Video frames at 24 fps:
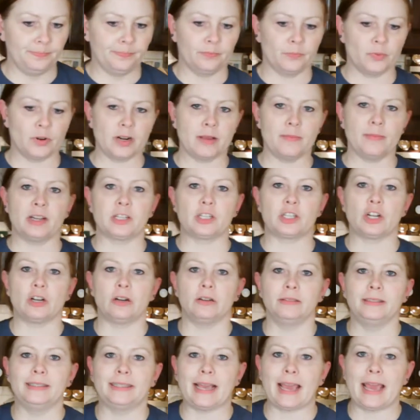pretty much
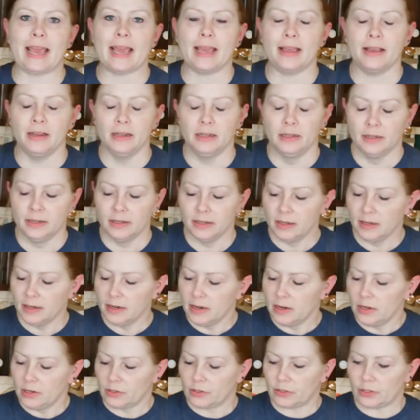all day.
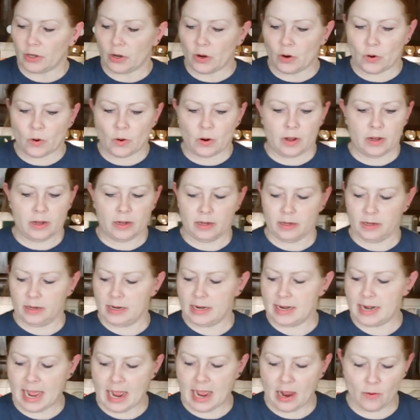So
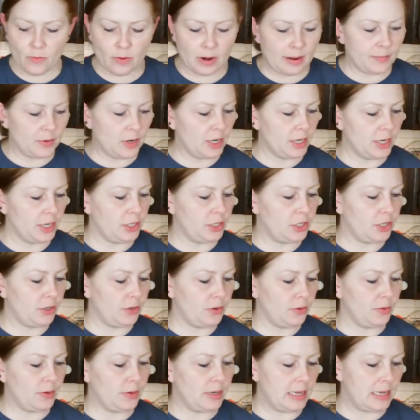now what I'm going to
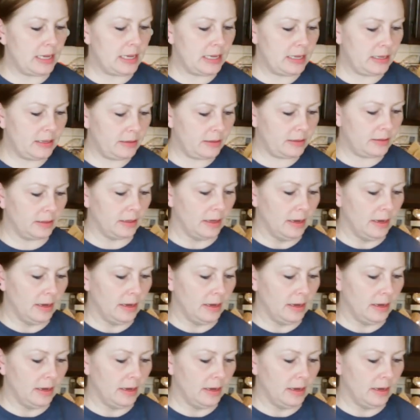do is